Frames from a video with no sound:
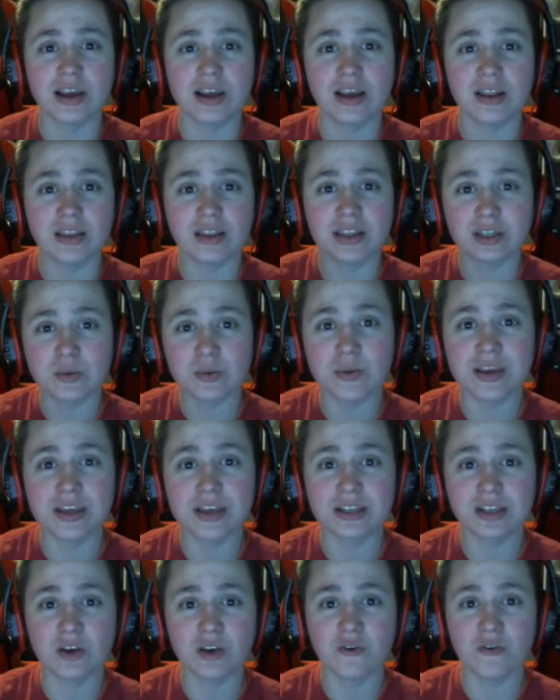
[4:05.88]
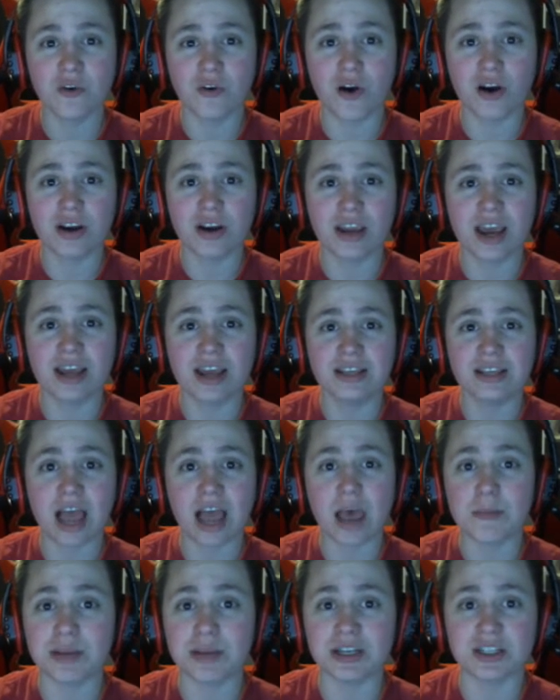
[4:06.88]
this week so far, guys,
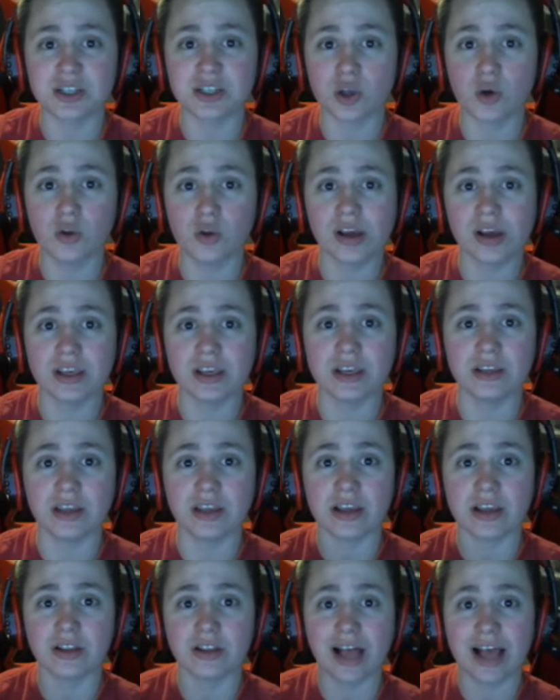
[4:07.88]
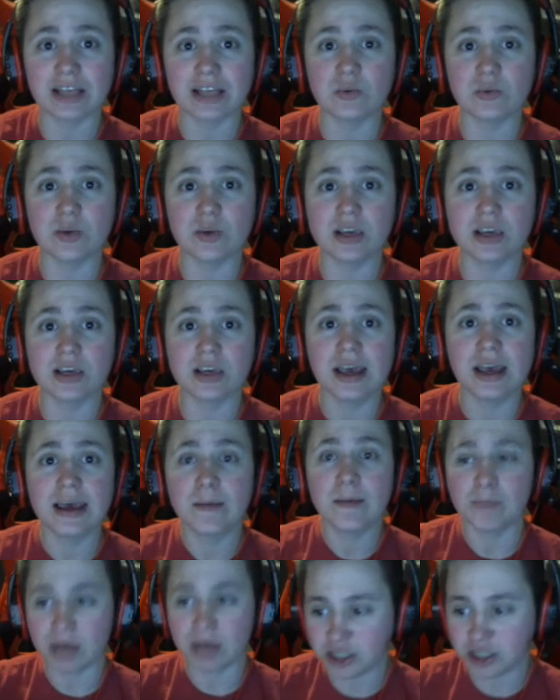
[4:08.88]
I've been so lucky. Like last week,
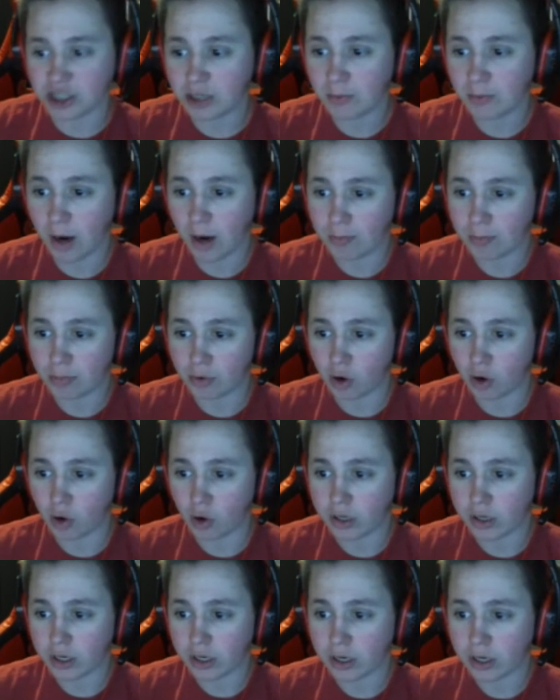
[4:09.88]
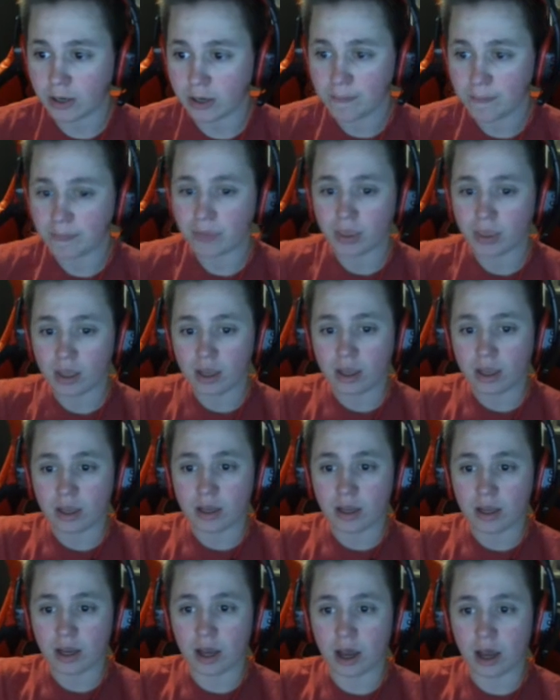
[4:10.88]
my Gmod broke.
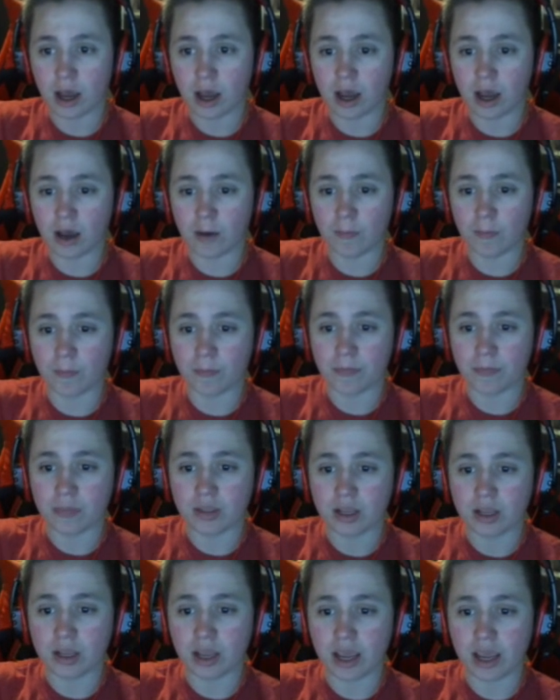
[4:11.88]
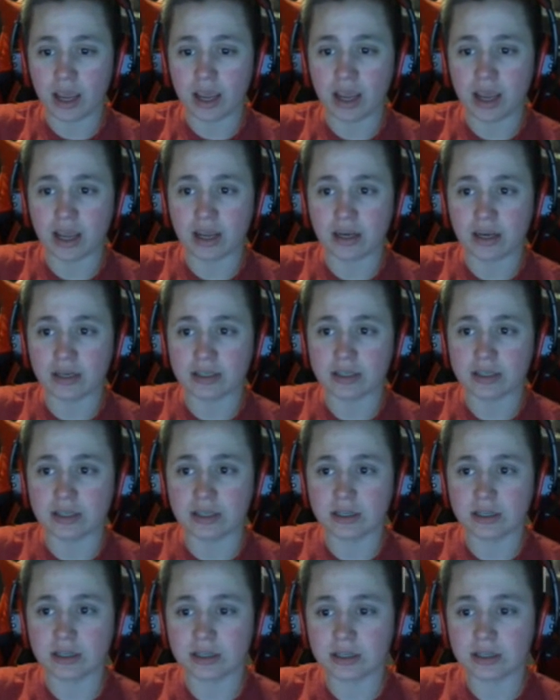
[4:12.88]
Um, and
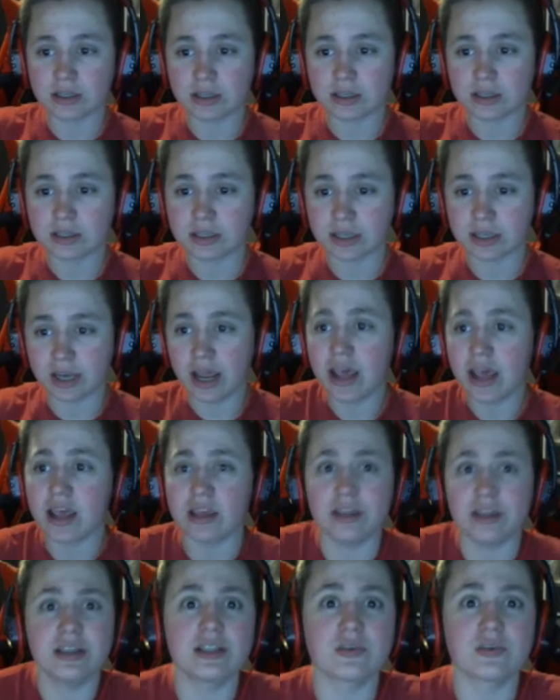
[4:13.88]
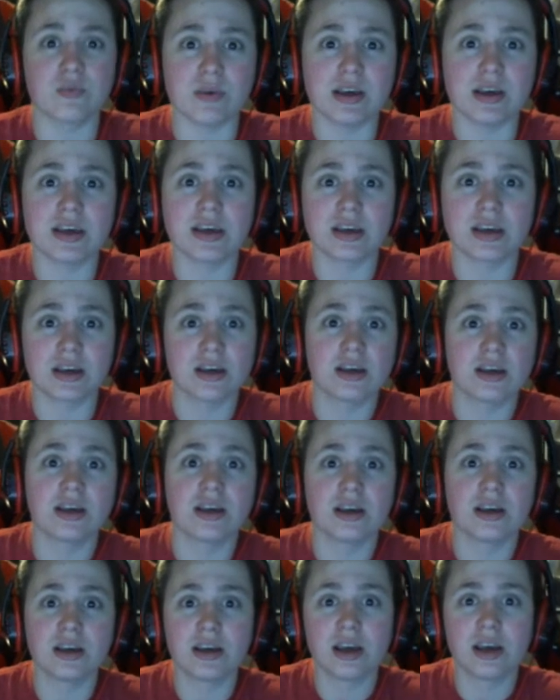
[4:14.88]
today, this week,
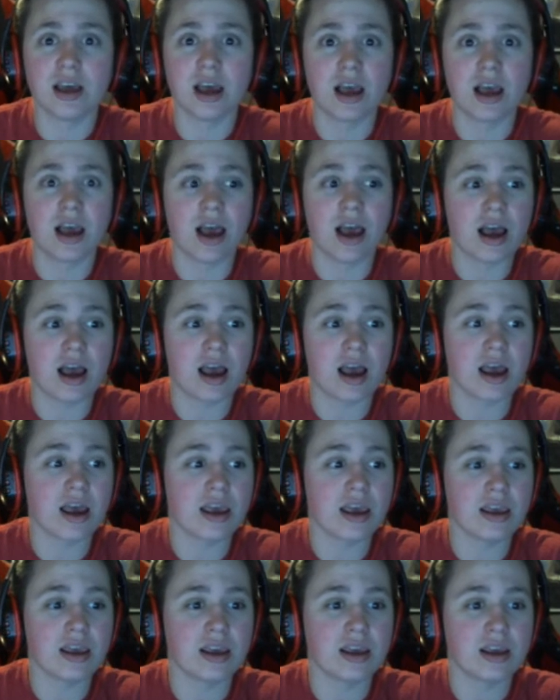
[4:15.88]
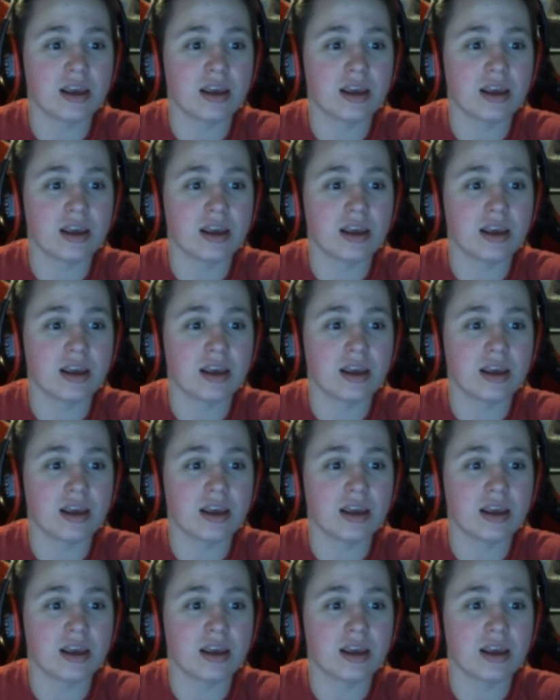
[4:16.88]
I